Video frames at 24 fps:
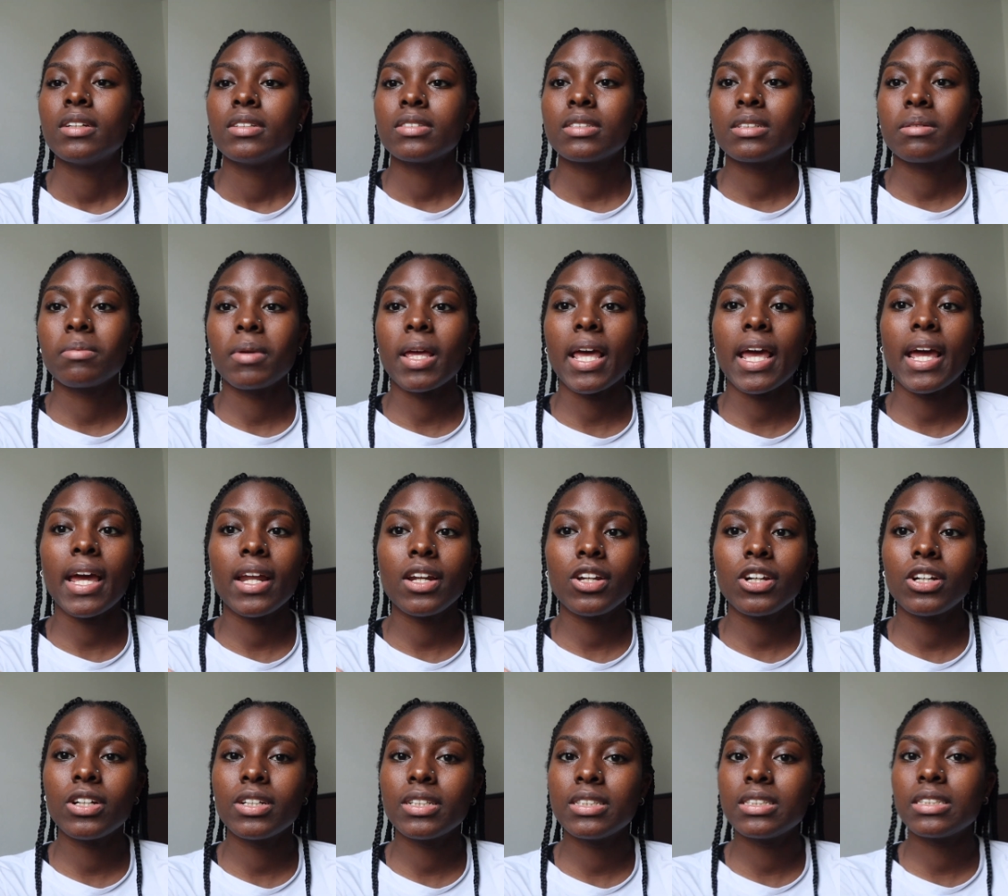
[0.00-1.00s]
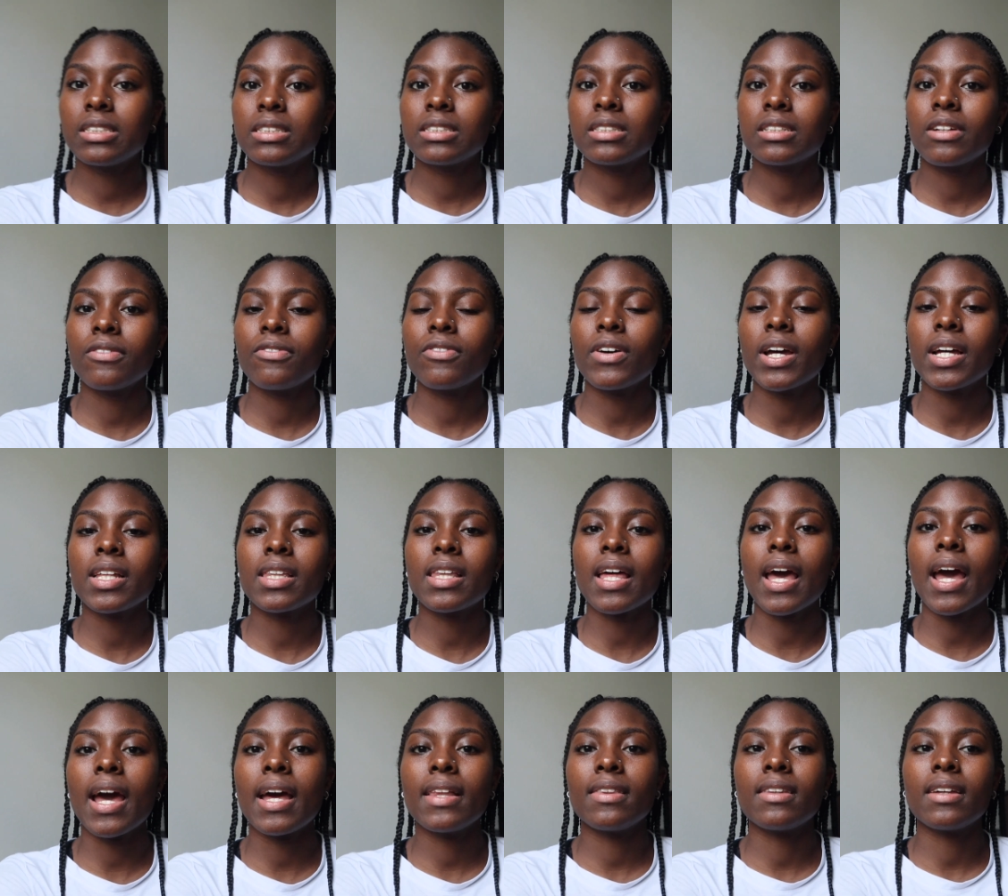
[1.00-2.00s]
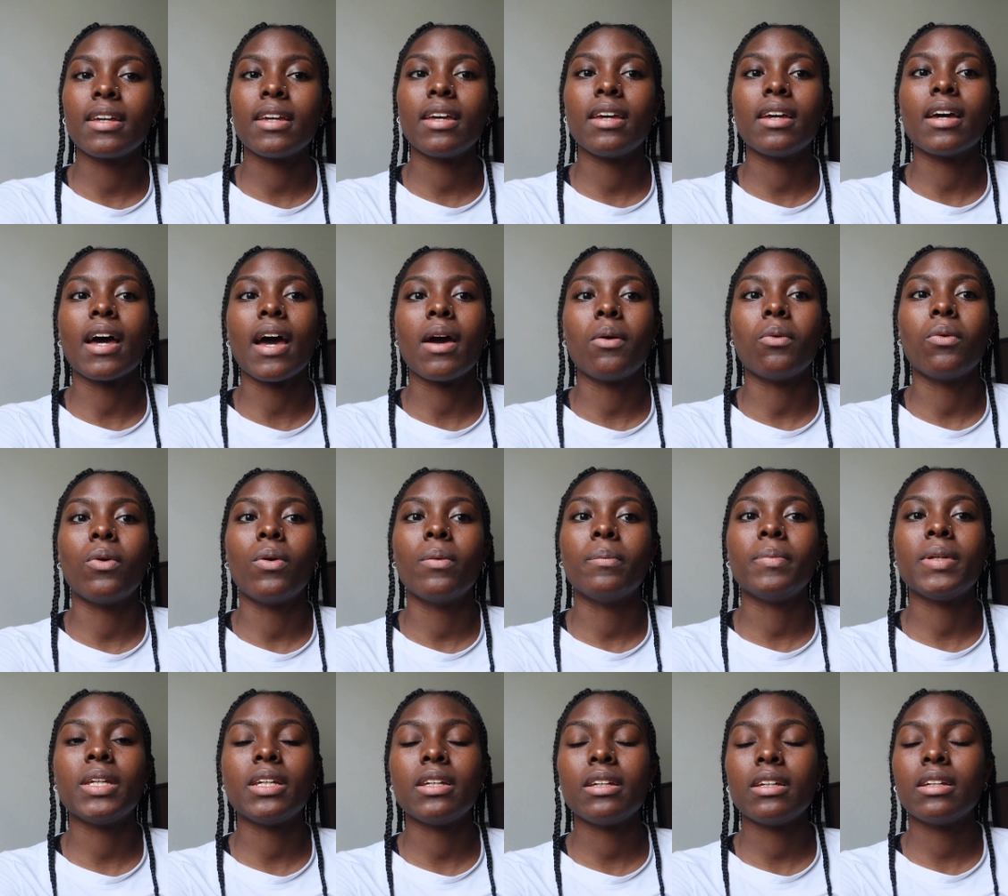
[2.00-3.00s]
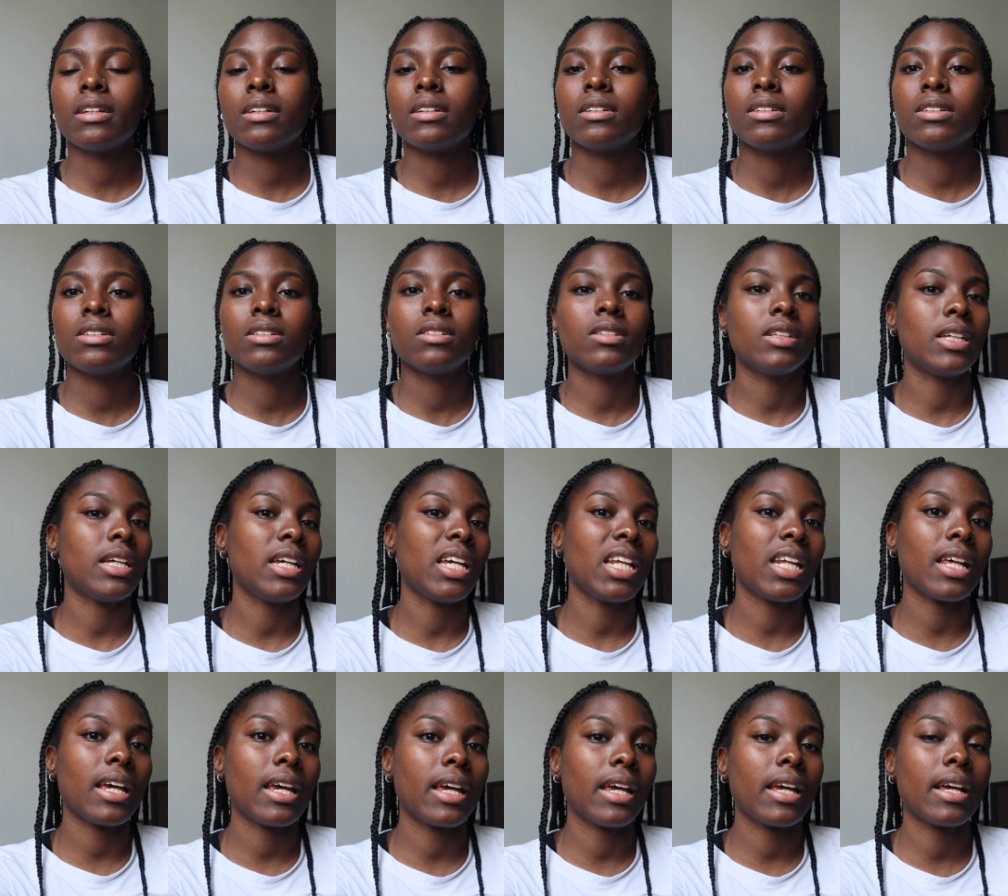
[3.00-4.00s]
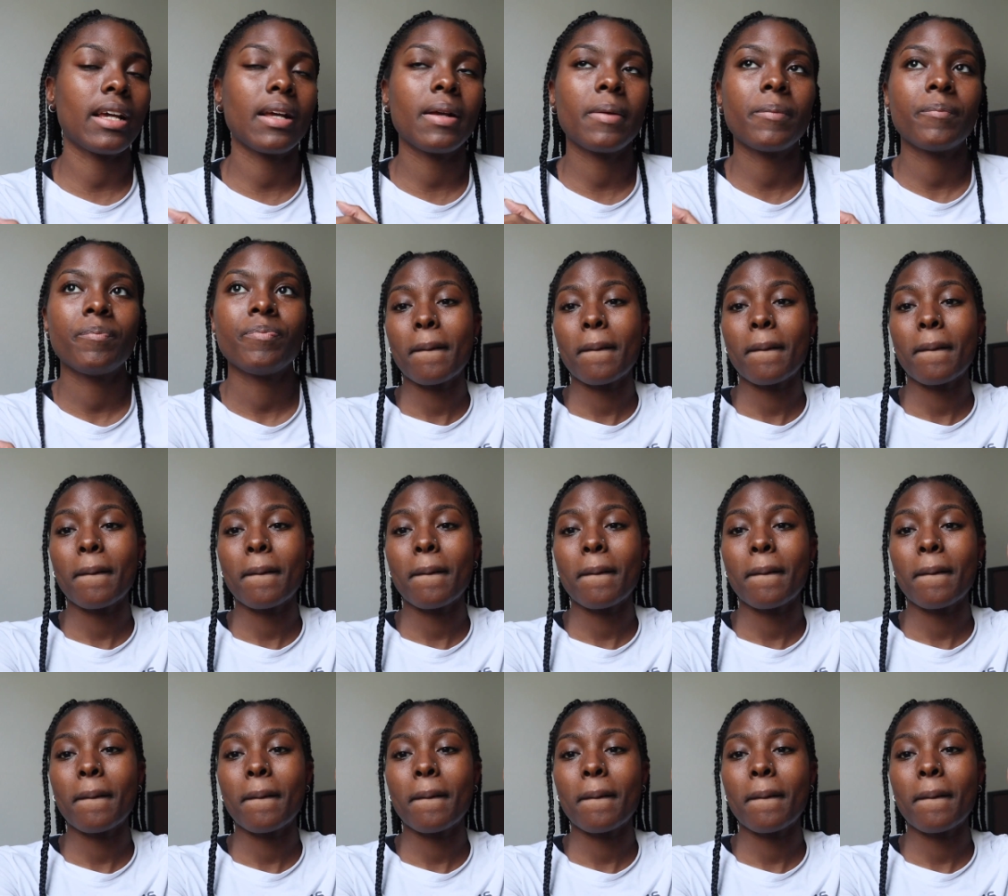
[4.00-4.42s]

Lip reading: some canned goods and stuff like that that I won't be eating.